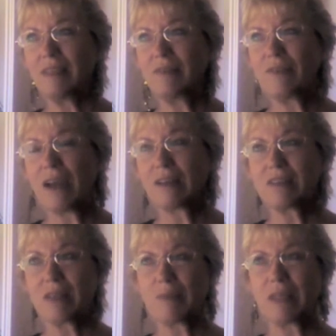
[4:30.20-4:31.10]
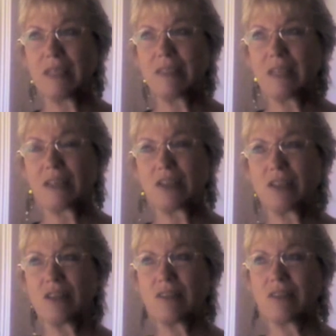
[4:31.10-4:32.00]
he's found some of these
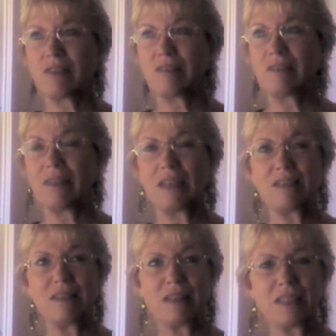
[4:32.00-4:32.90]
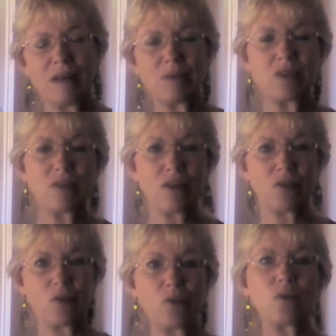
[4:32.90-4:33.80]
textures and things in a dumpster. And I
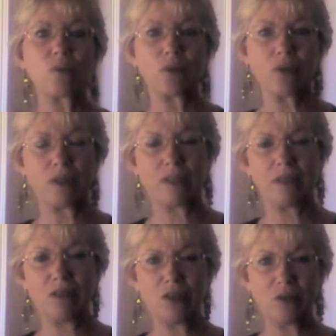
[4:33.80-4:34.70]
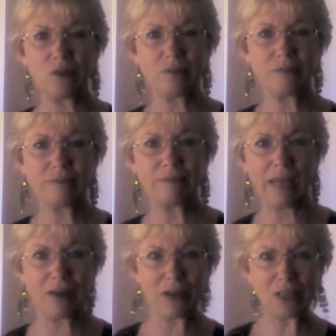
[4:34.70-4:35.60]
thought, oh, good, a new
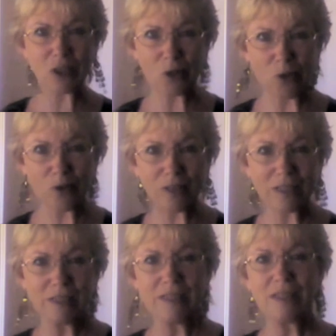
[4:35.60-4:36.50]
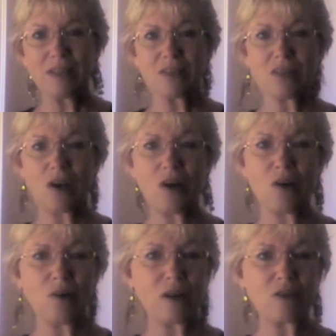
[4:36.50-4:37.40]
area to look. So
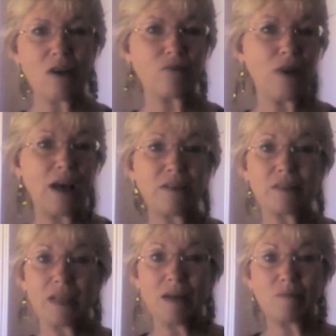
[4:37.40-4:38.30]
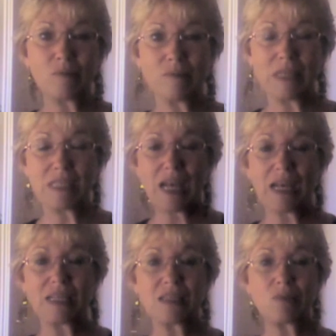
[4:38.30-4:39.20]
I drive around
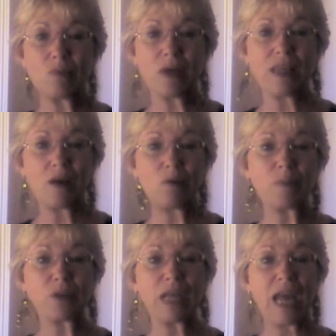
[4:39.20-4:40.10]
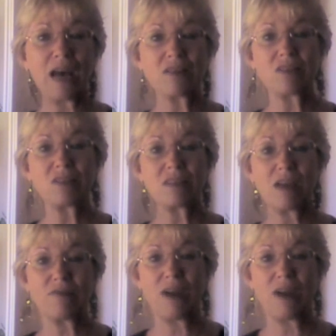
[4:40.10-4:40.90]
estates where they were building houses, and